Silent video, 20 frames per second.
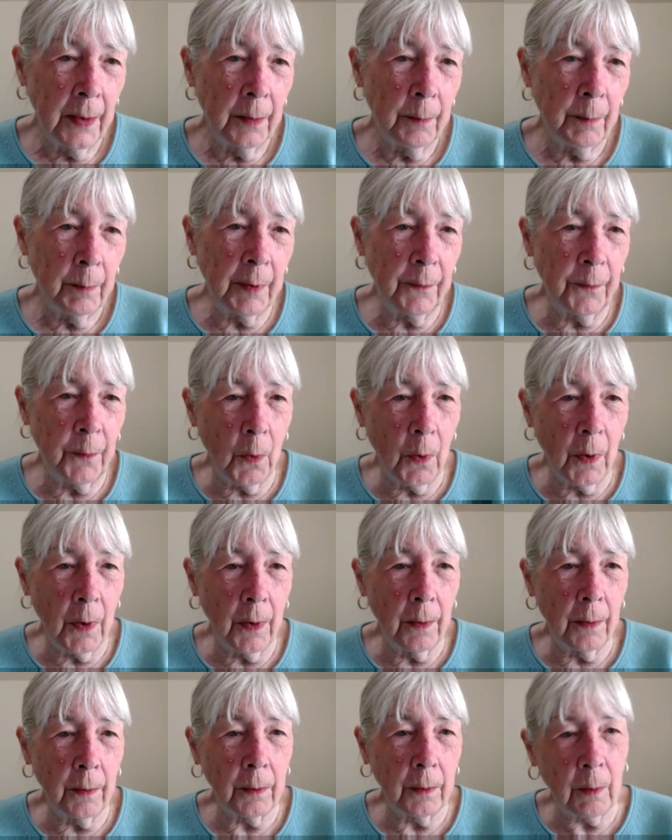
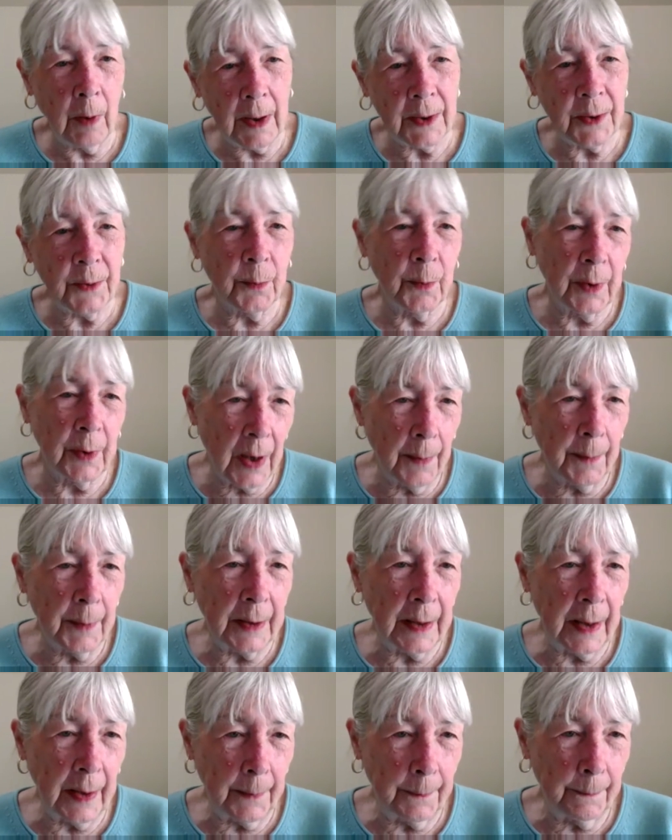before Christ would come
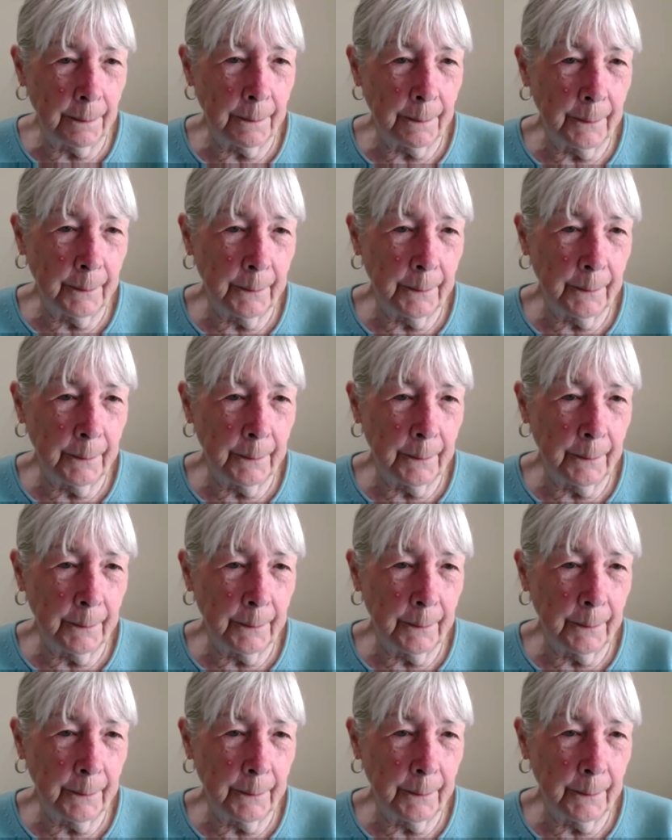again.